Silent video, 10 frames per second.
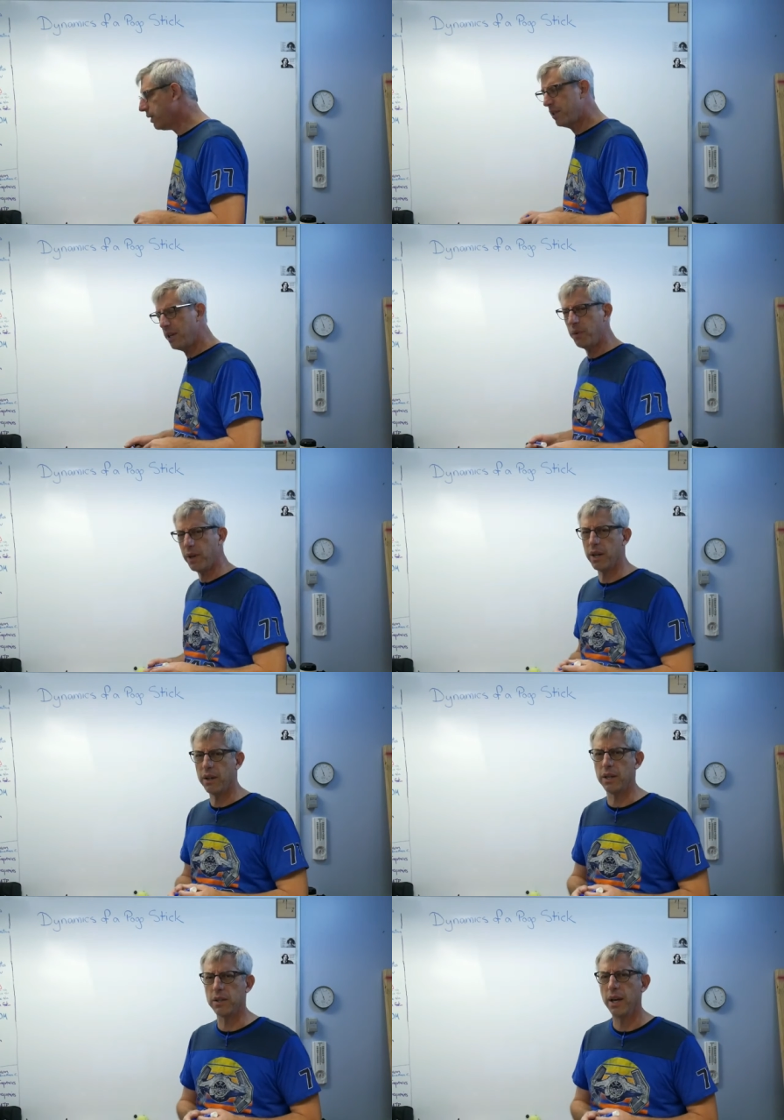let's see if we can at
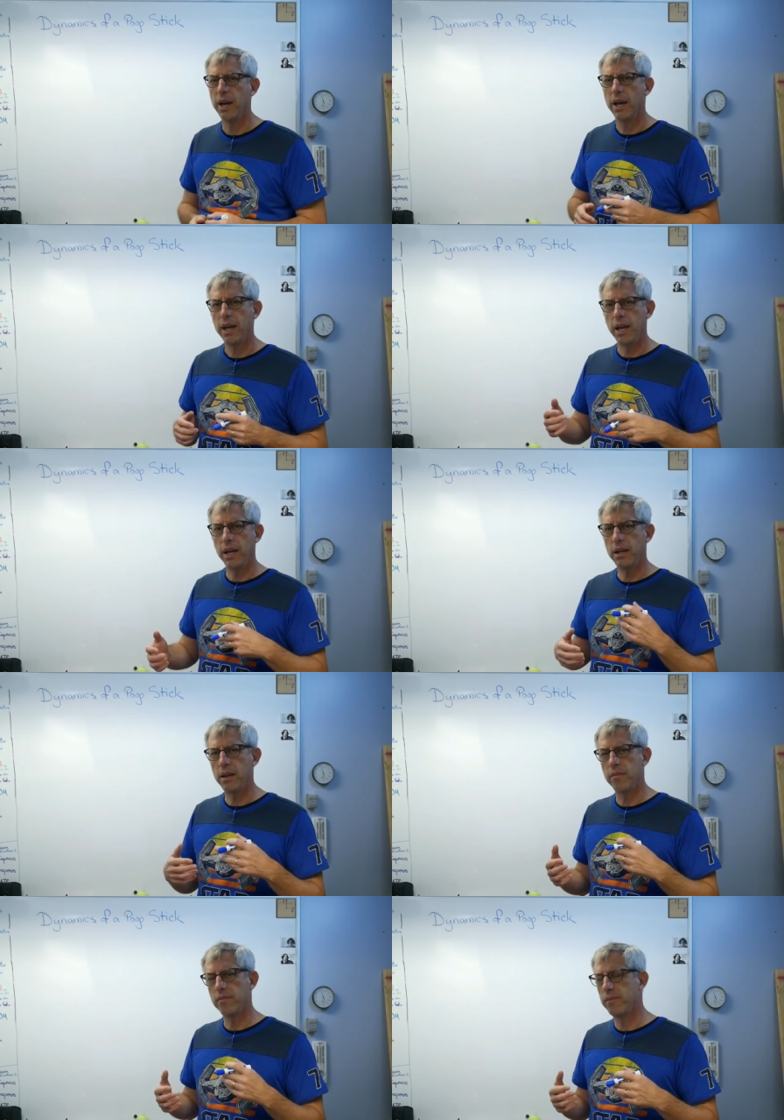least,
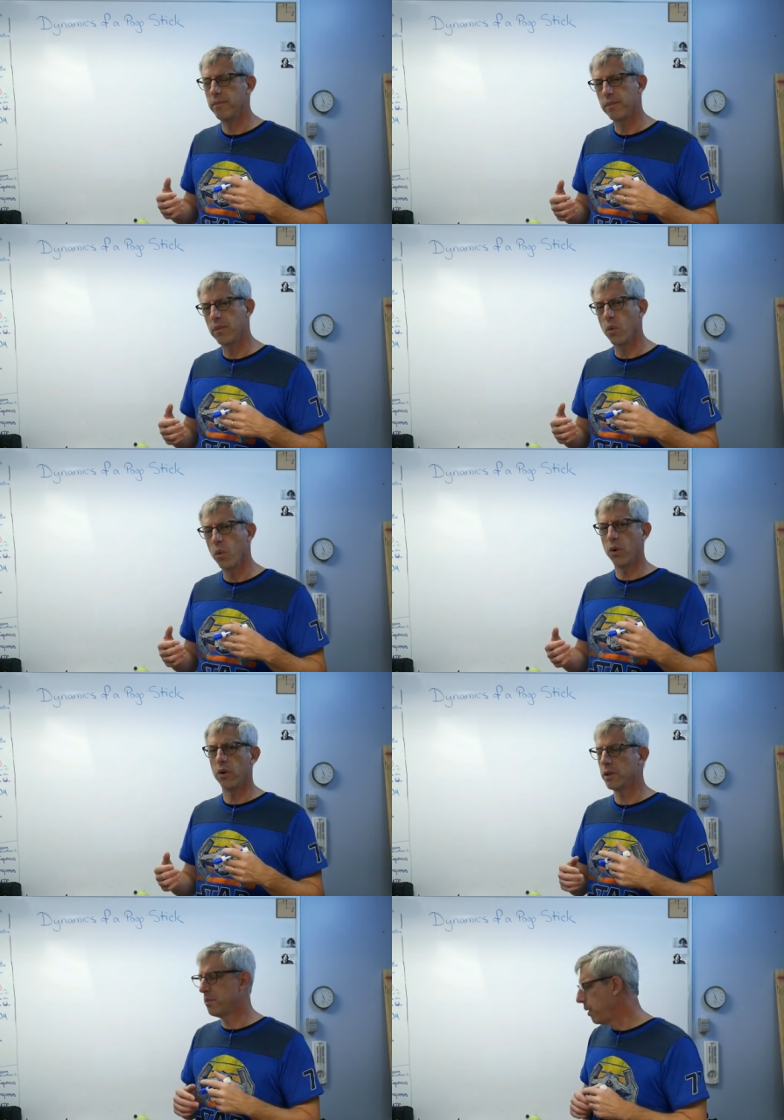in
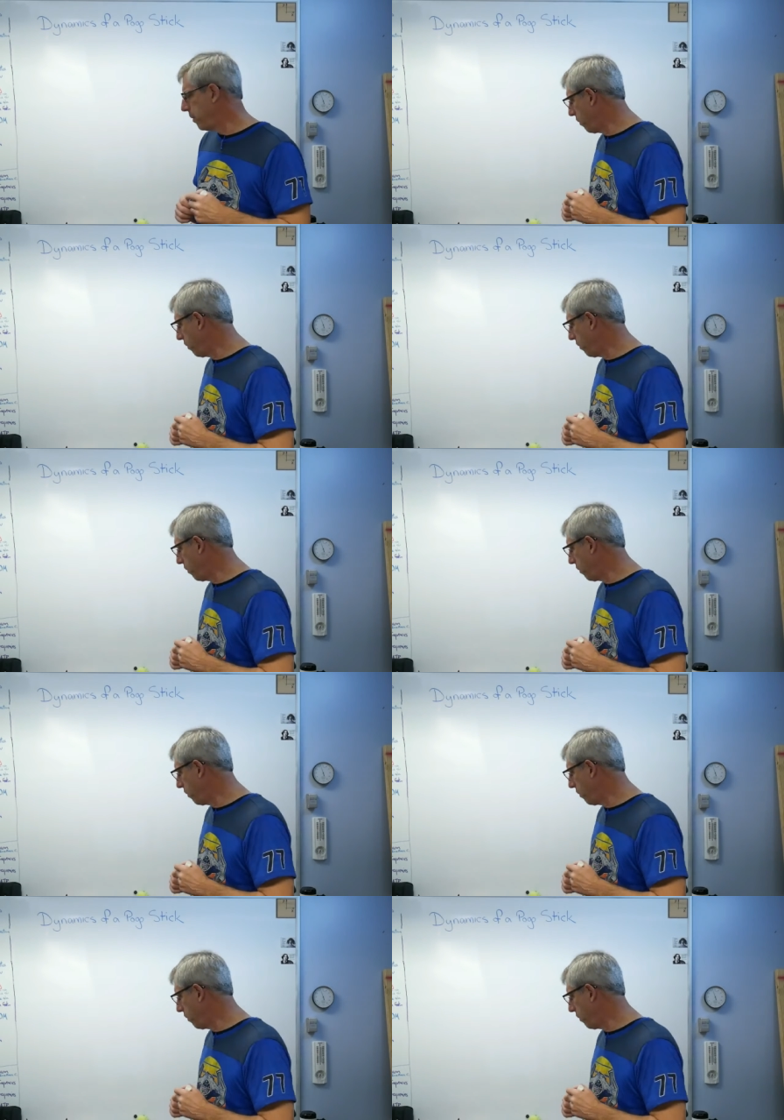words, maybe